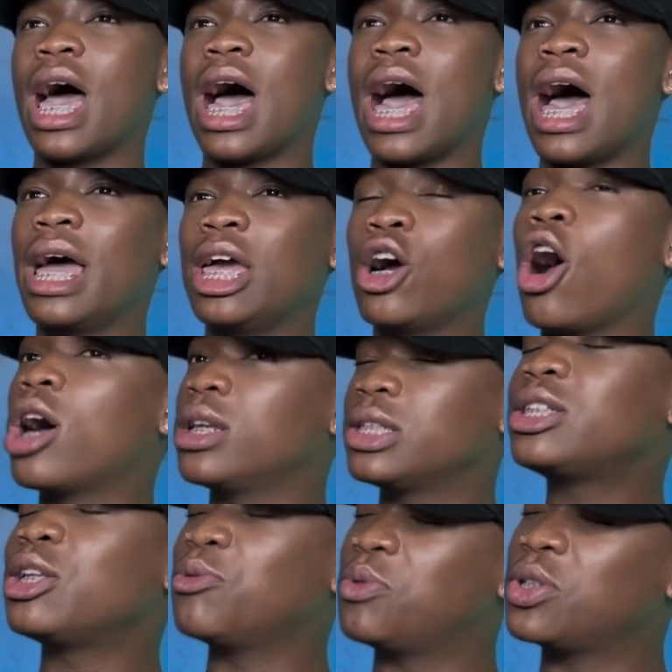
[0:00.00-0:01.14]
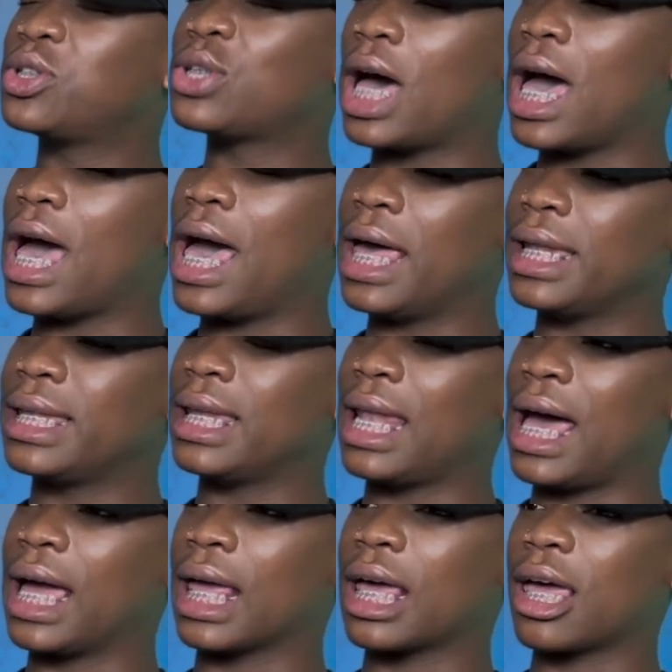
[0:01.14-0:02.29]
I honestly wish I had
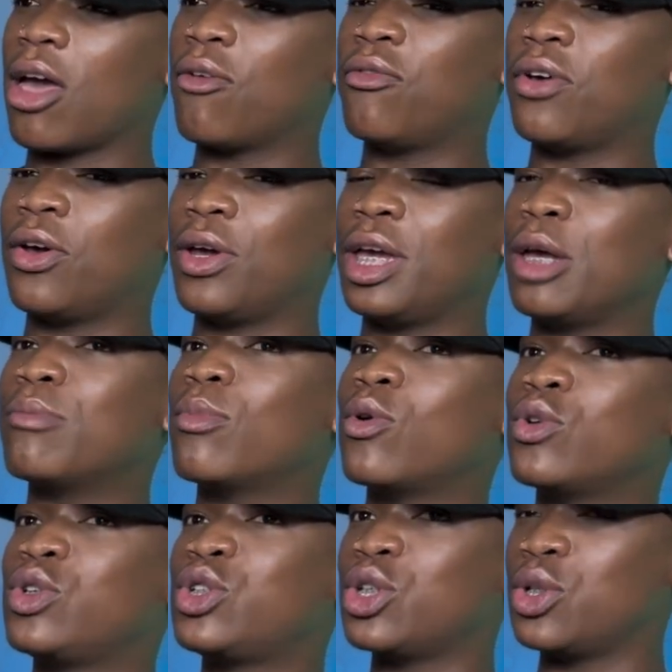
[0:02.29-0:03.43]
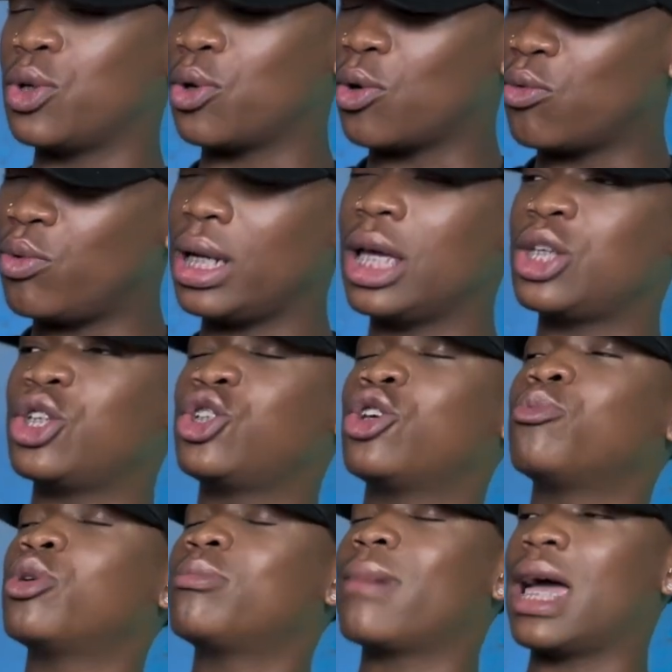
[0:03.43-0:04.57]
like a very emotional
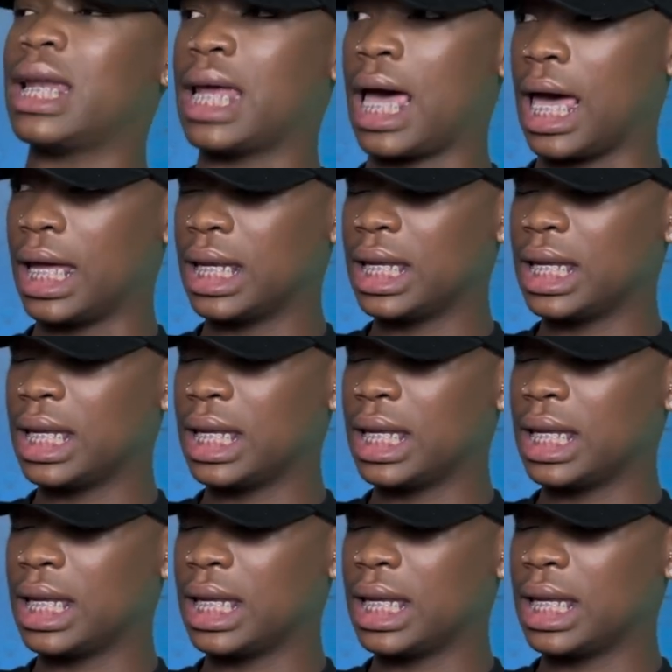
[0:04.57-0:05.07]
relationship with my dad.